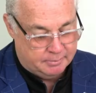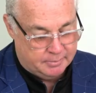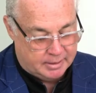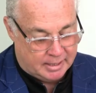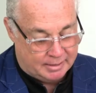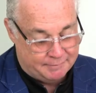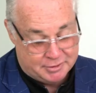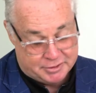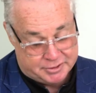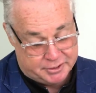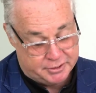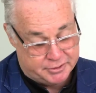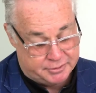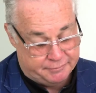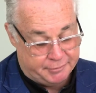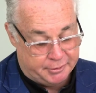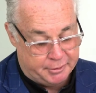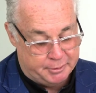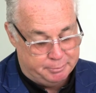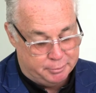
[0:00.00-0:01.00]
obviously it's a
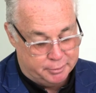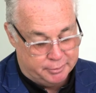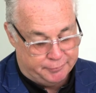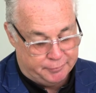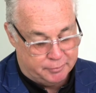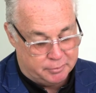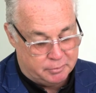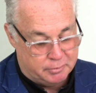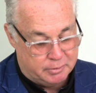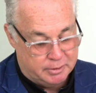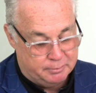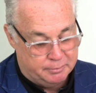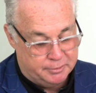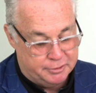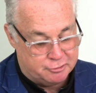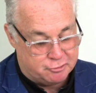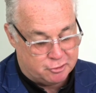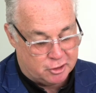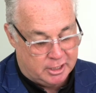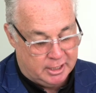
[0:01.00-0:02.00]
very beautiful coin with
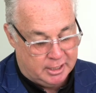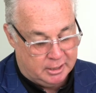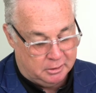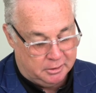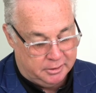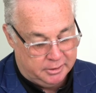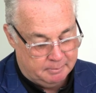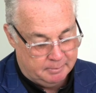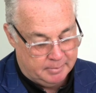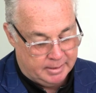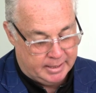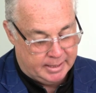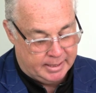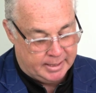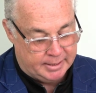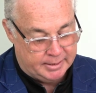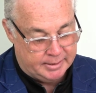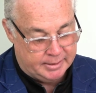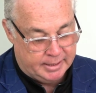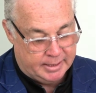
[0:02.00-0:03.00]
the child,
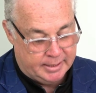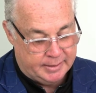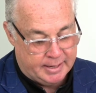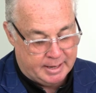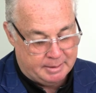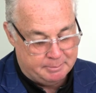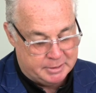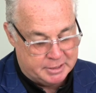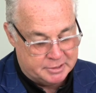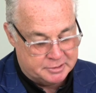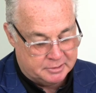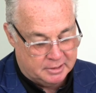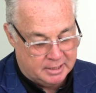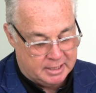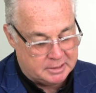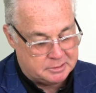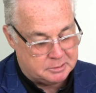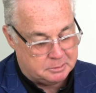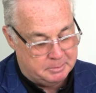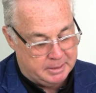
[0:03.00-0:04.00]
and and that means a
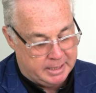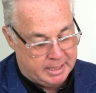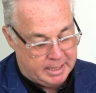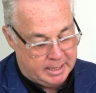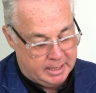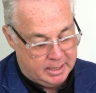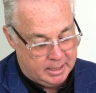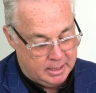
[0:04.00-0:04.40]
lot to me.